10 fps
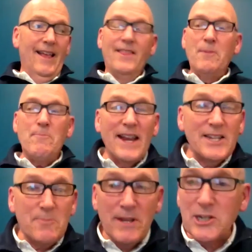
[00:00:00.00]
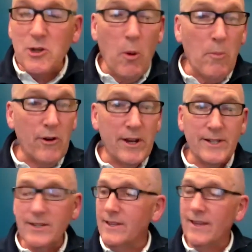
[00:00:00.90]
the biggest misnomer
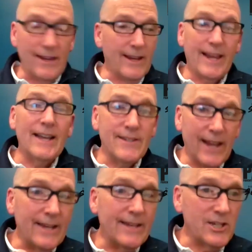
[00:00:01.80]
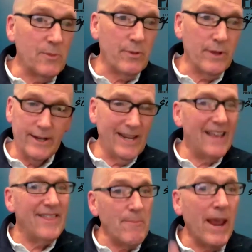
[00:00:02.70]
is that kids hate discipline. Yeah,
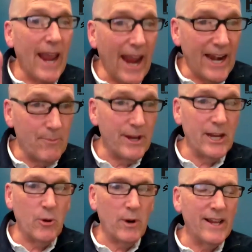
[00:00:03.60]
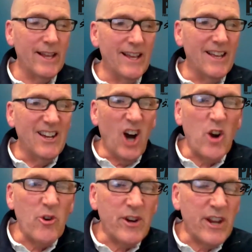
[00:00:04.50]
they may hate it, but you know what?
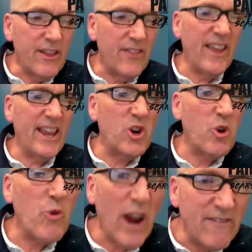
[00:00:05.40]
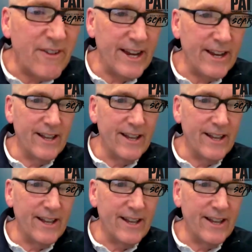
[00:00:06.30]
Underneath it, they crave it.